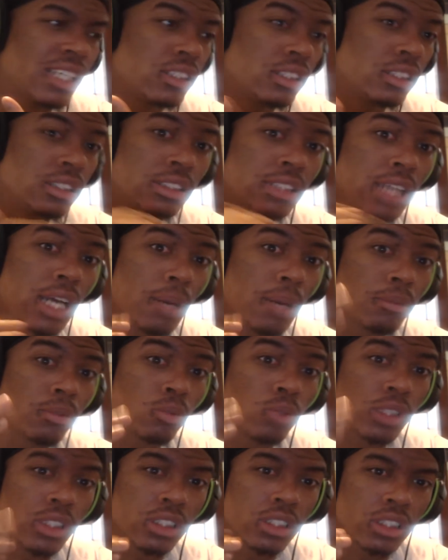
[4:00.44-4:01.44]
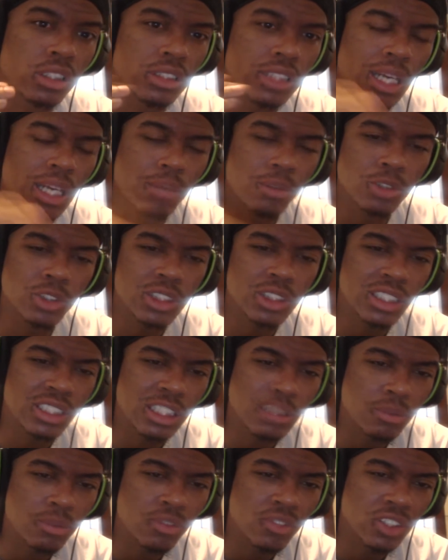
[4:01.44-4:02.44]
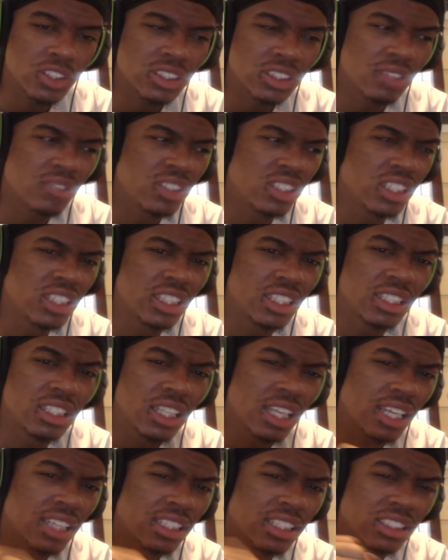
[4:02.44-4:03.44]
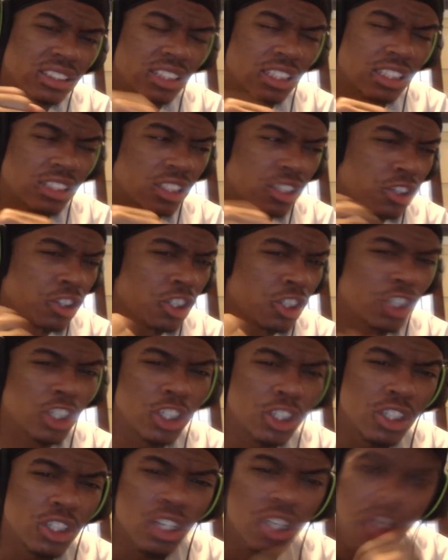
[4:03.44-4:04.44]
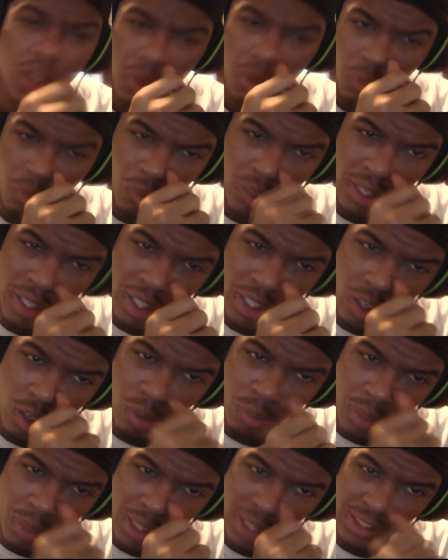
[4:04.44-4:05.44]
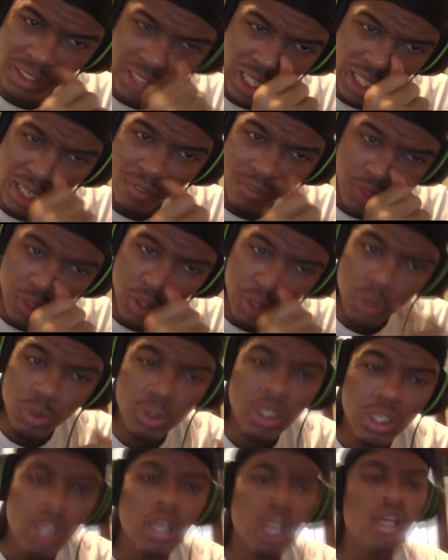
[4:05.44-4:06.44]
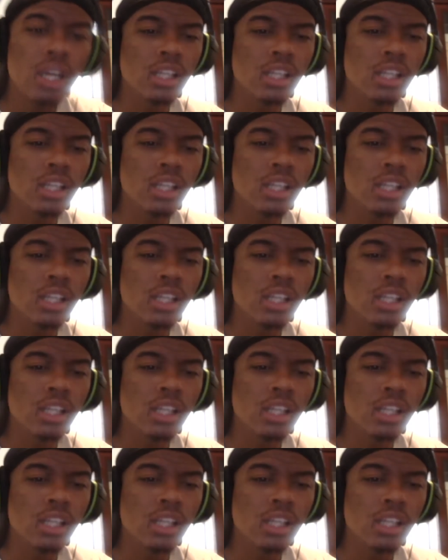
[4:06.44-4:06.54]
that's like the top, one of the top Lieutenant Link videos I've done. Like, I think it's like the third one on my top viewed.